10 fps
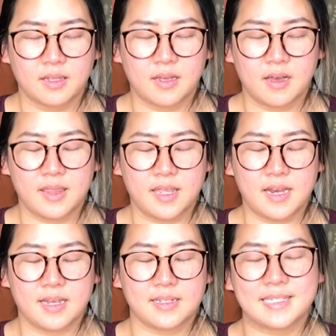On the
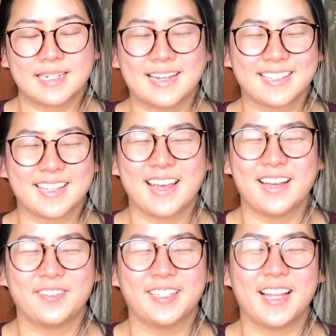next
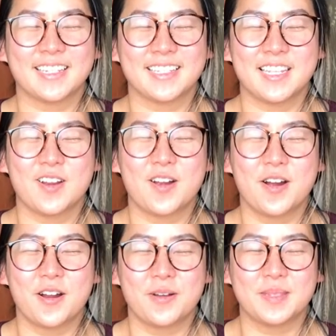exhale, relaxing your
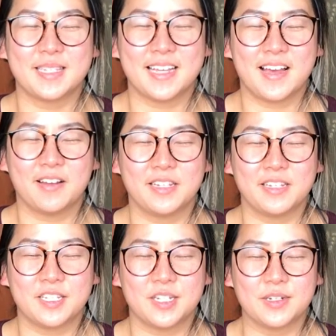arms down
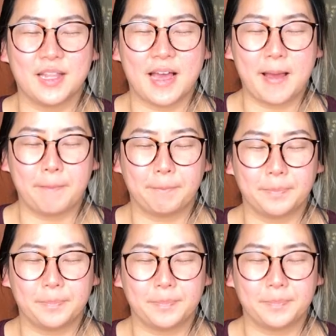into your lap.
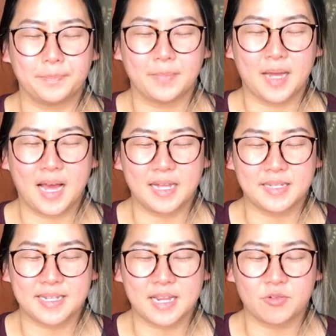
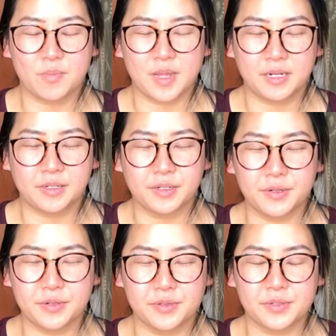Eyes can remain
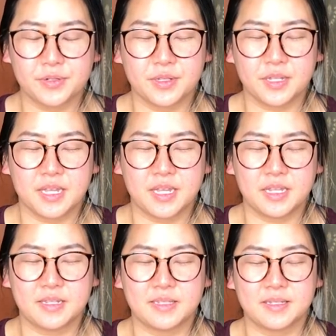closed or the
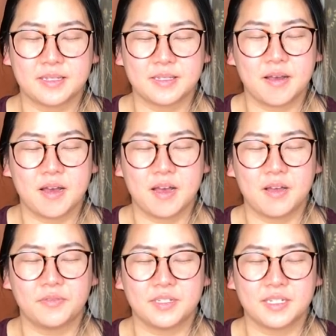gaze is
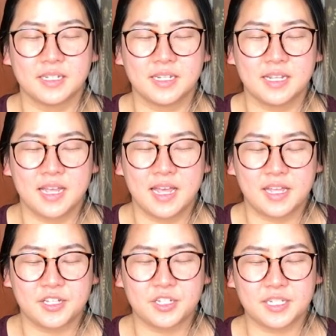soft.
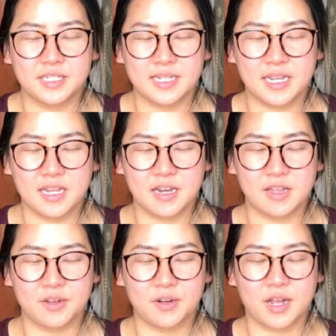As you just take
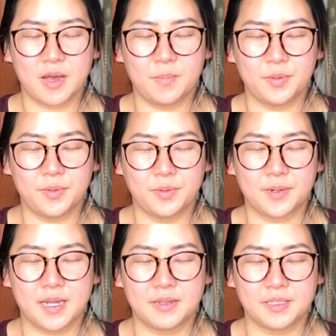another couple
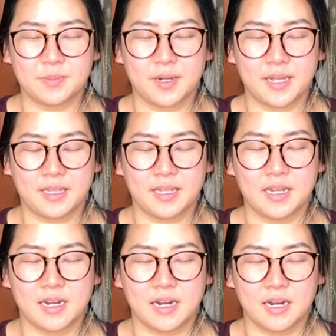rounds of breath
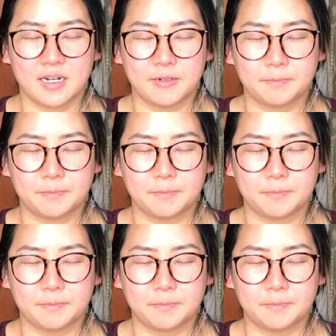here.